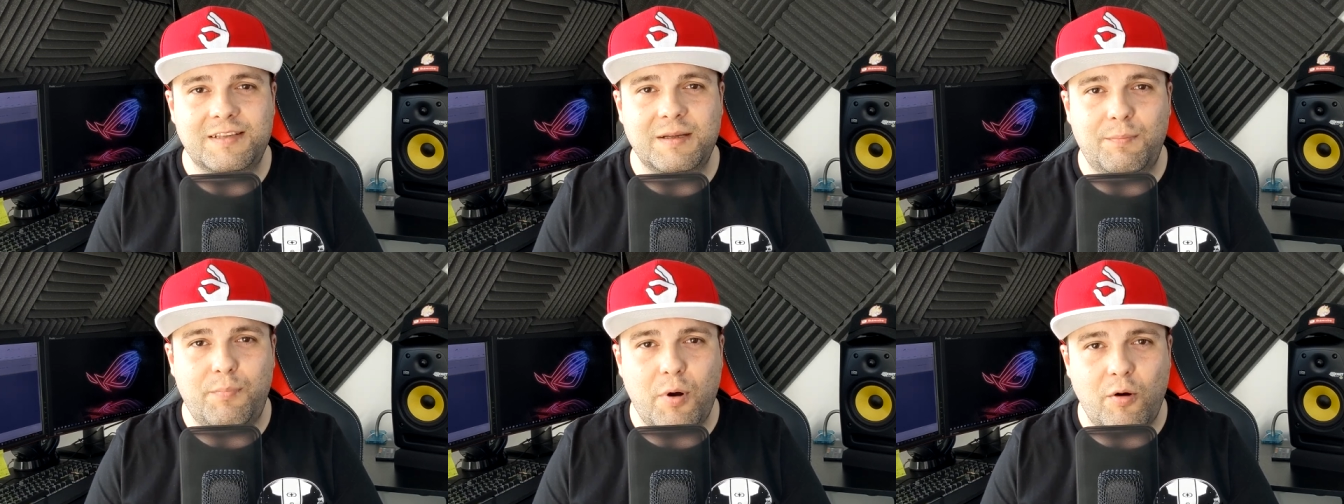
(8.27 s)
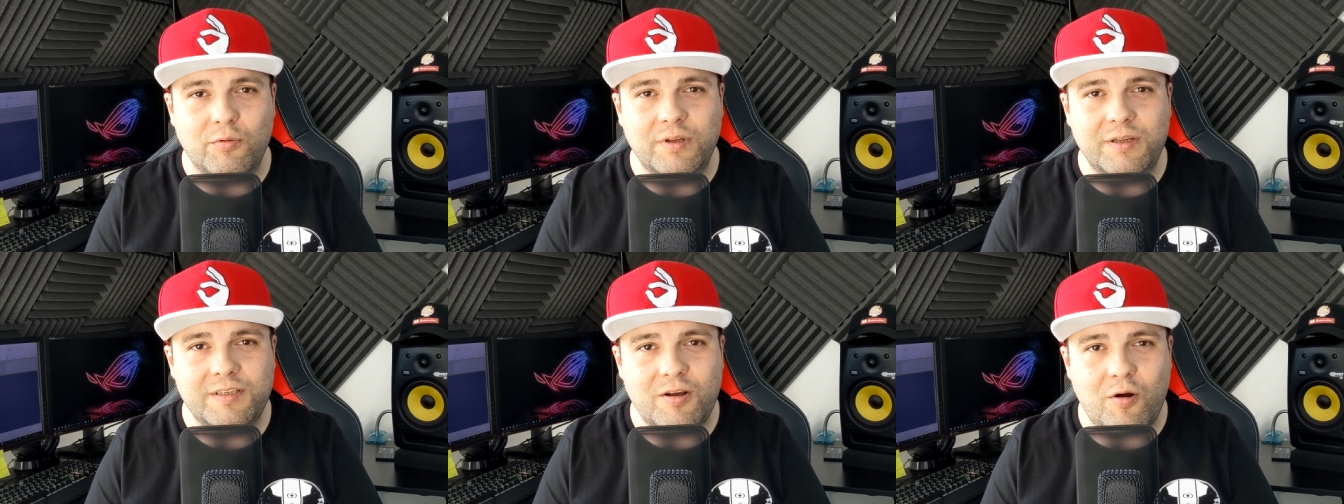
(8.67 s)
As a
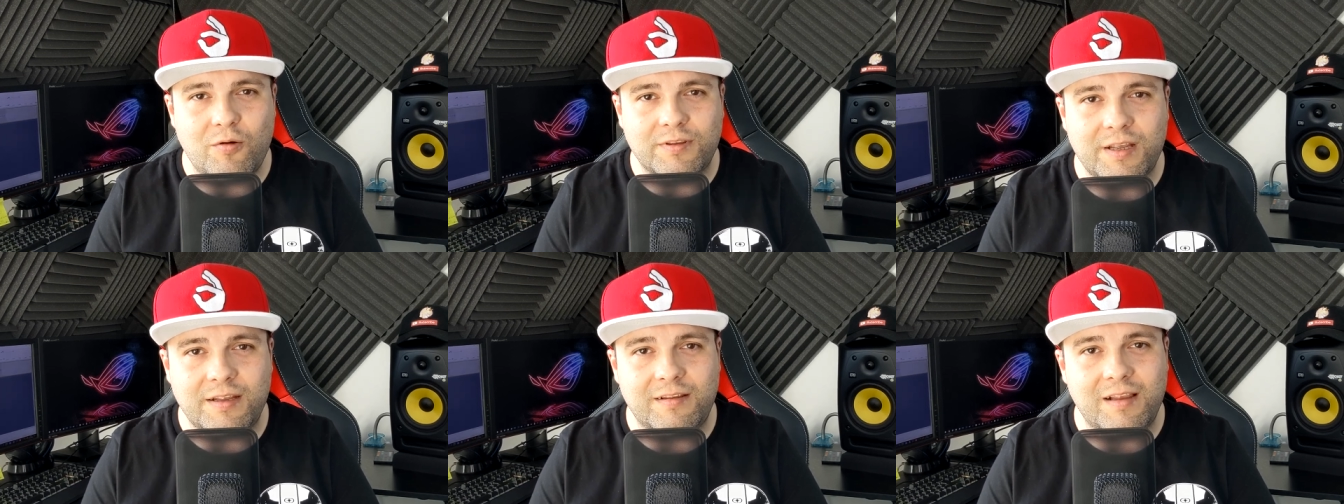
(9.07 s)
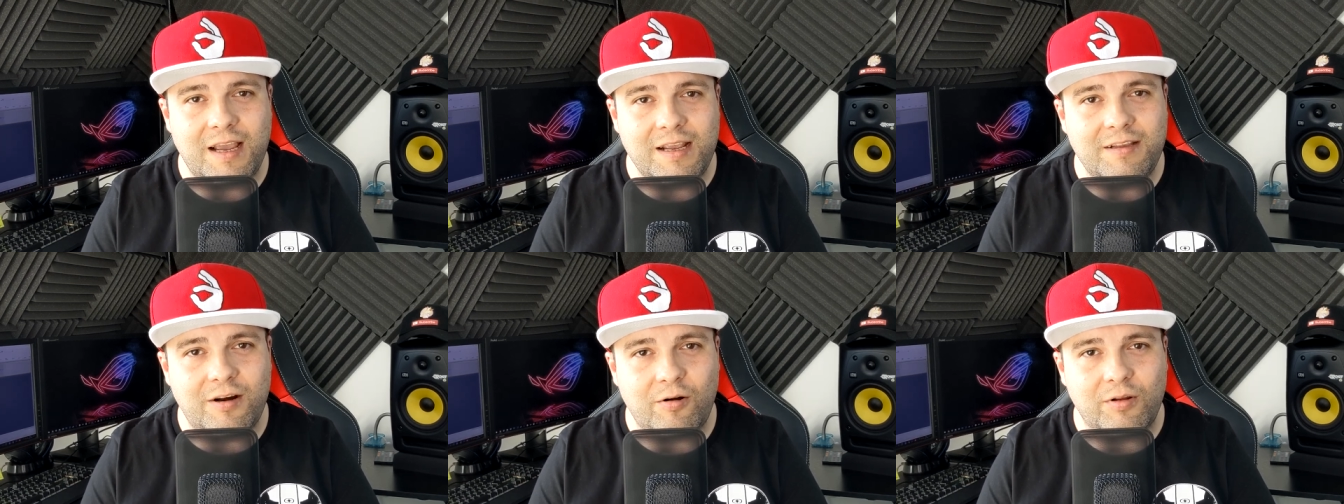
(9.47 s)
bonus content
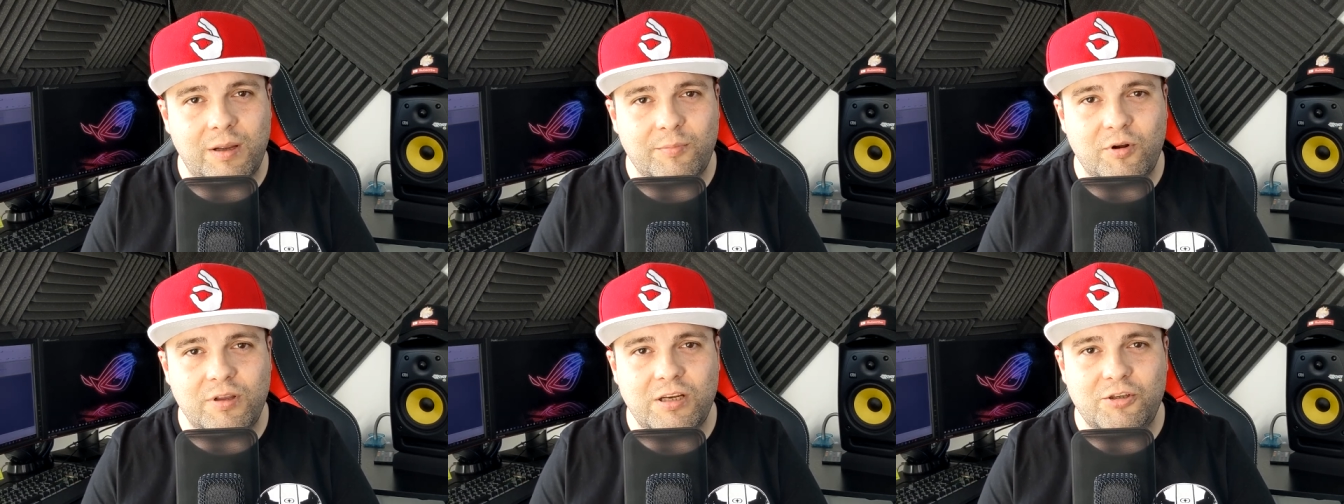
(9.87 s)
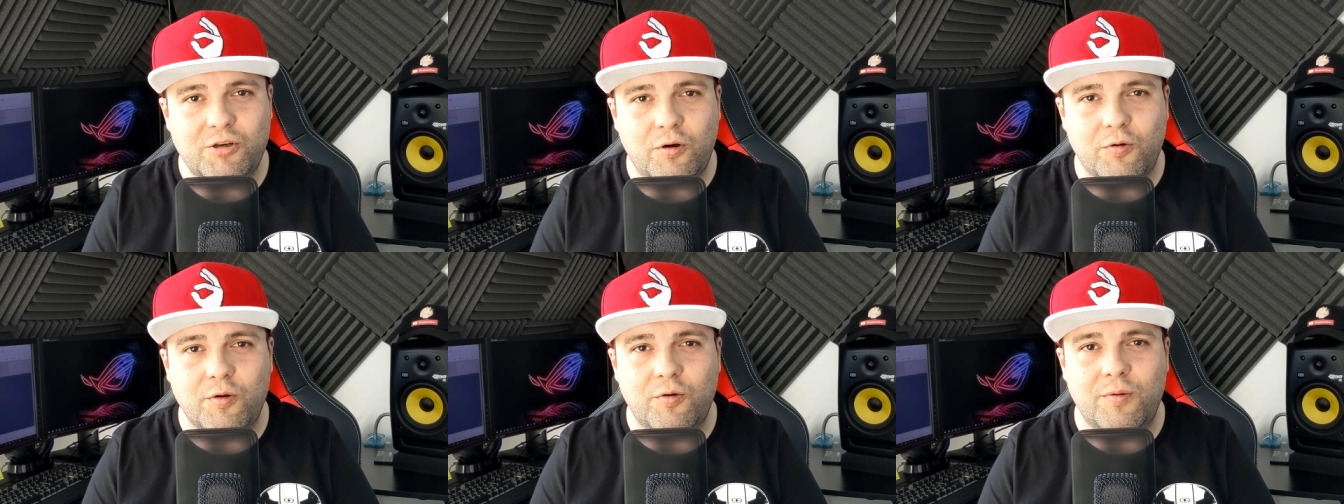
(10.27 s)
later on I'm gonna
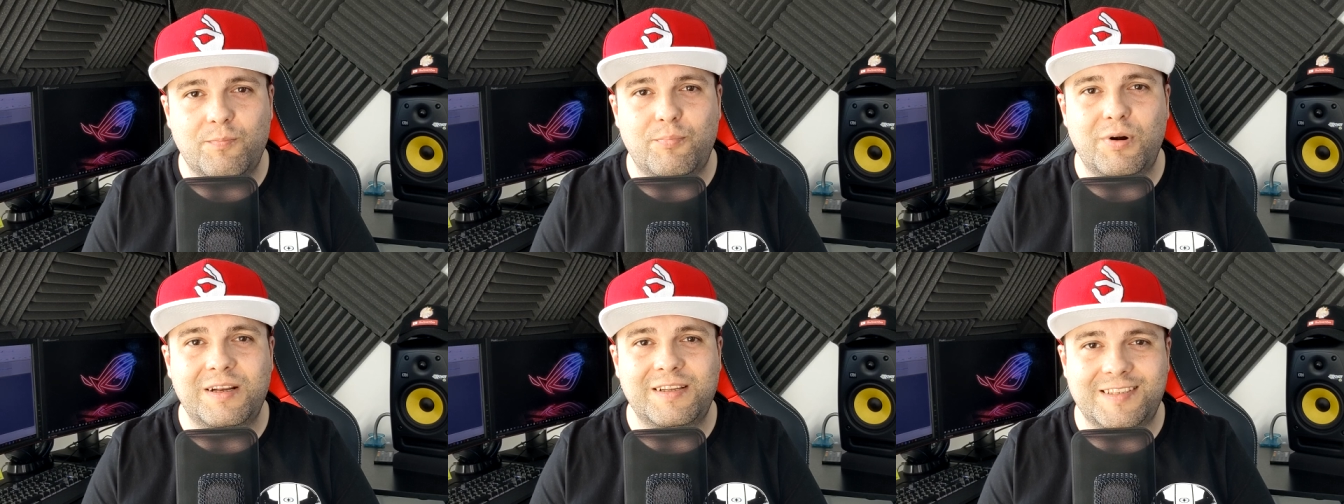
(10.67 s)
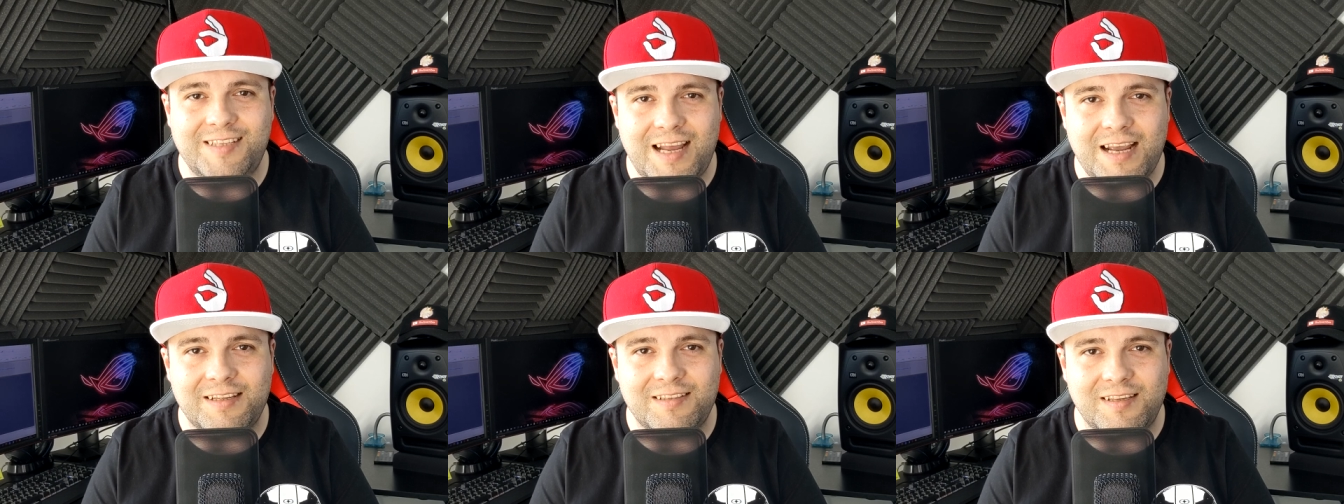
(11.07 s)
show you
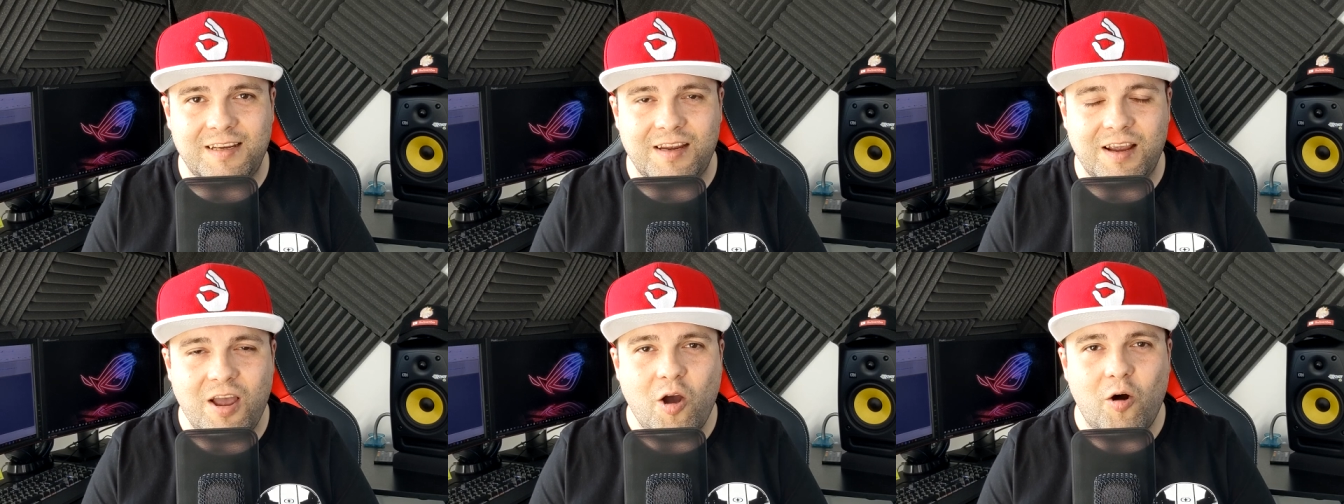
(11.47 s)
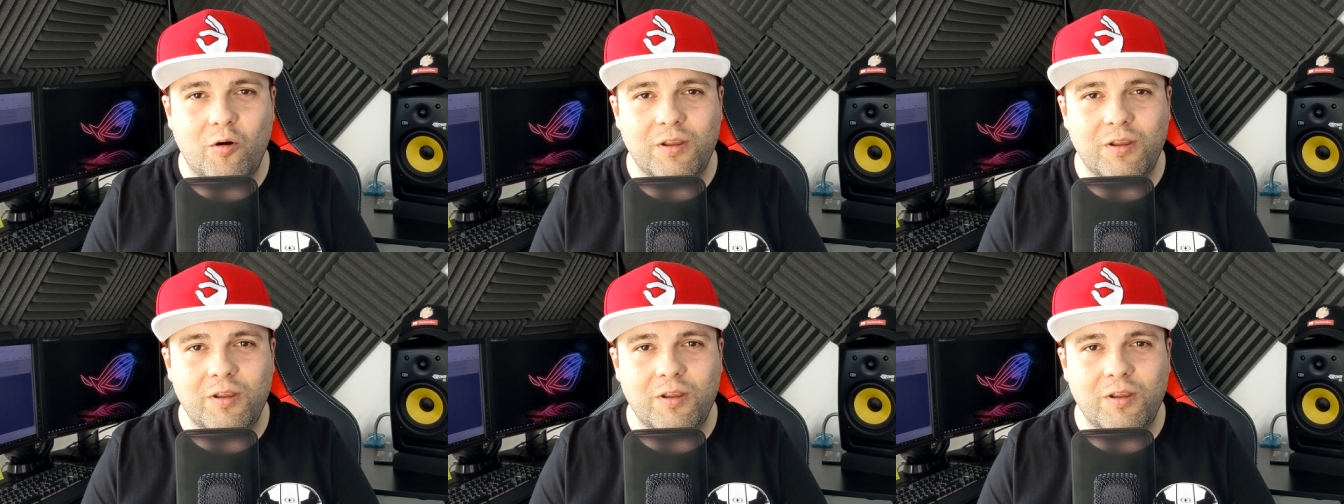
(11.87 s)
precisely